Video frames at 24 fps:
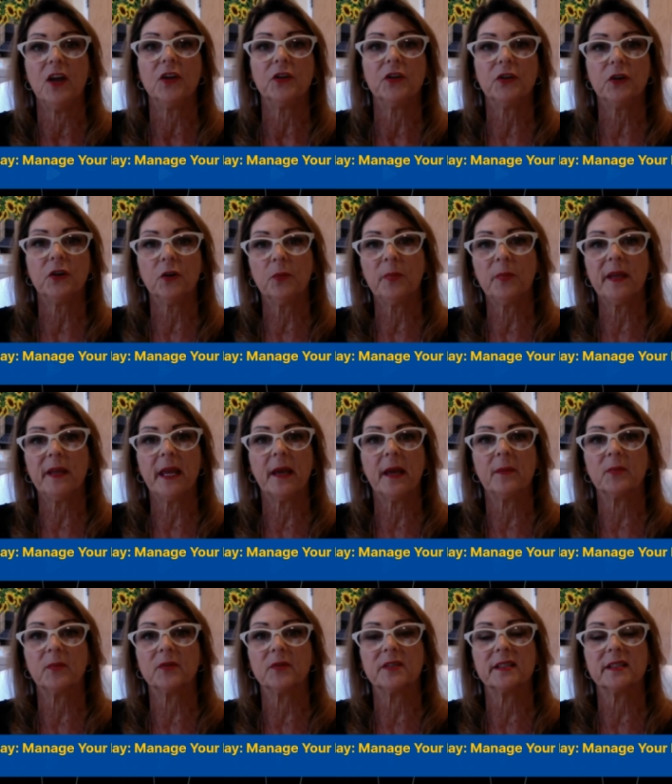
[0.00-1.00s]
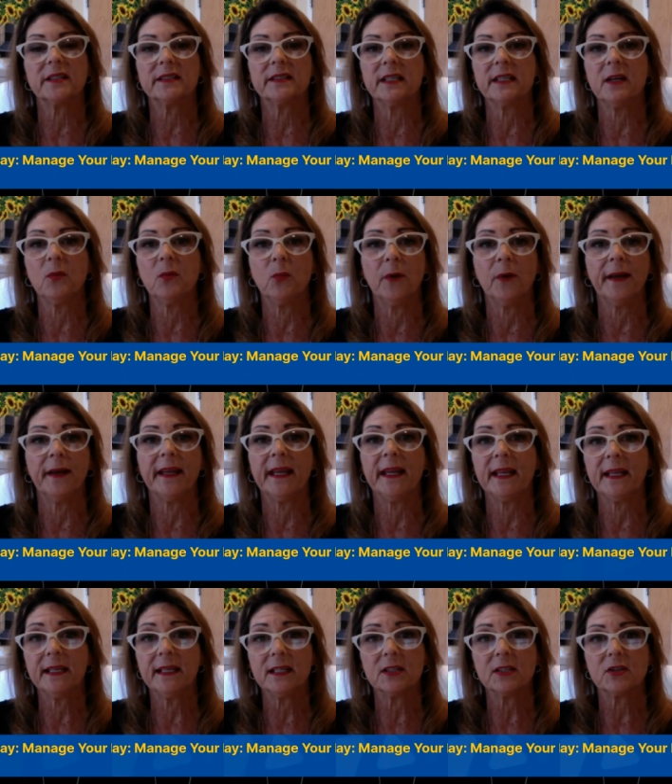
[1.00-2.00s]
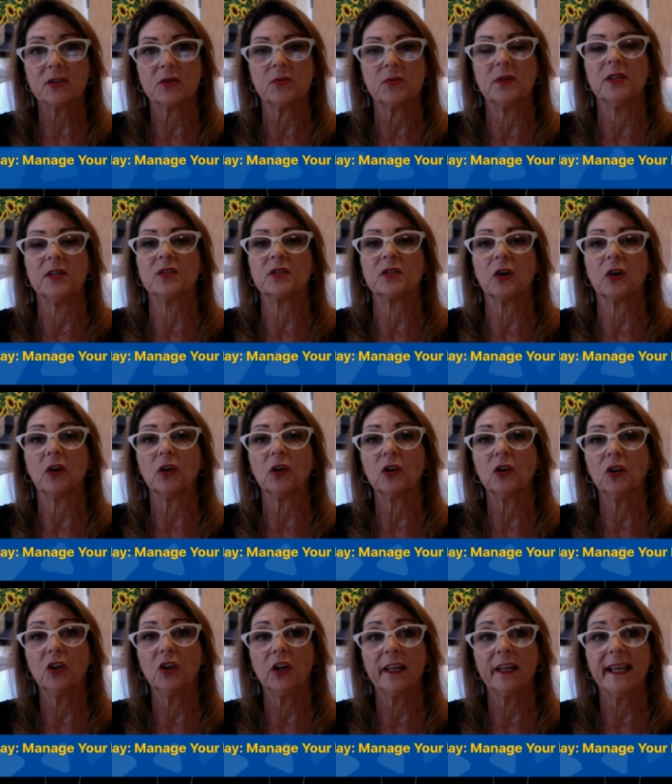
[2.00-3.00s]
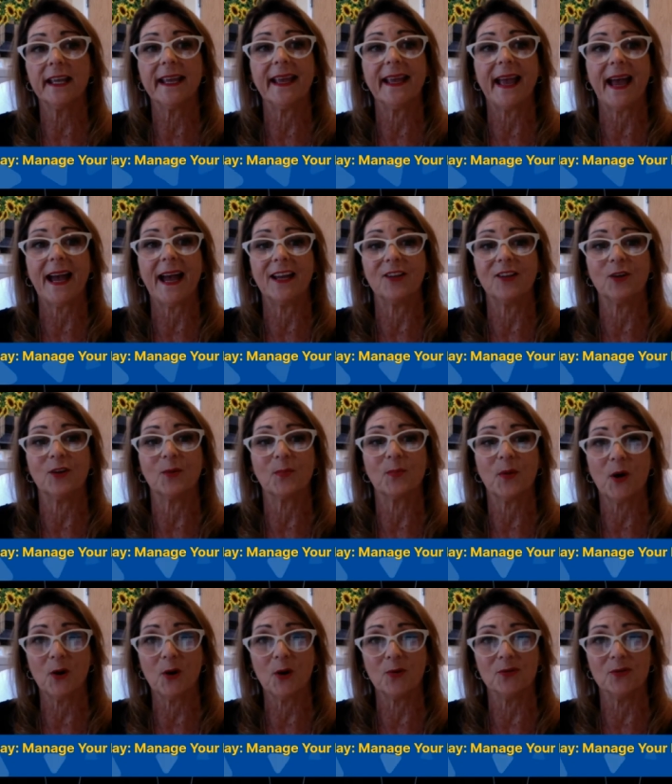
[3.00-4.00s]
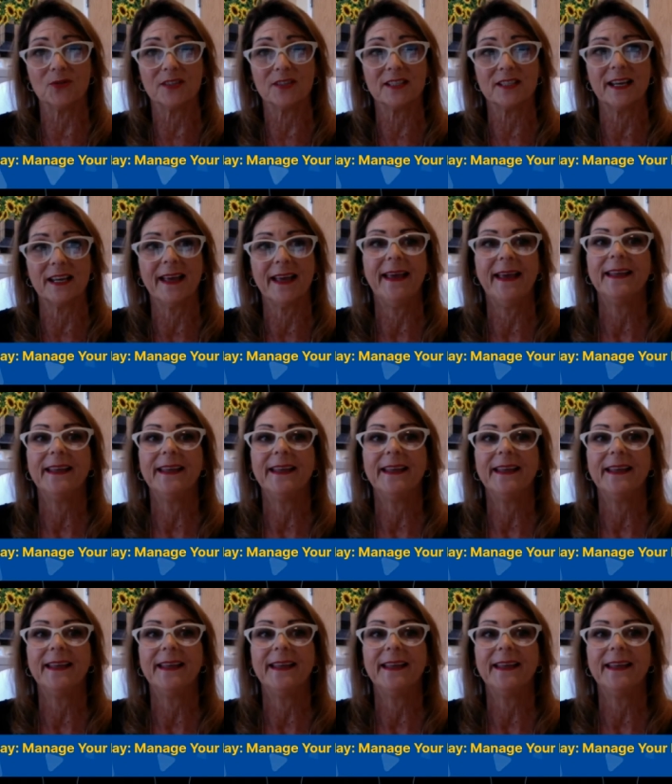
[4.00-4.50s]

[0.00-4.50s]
you'll be able to see what industries are looking at your post.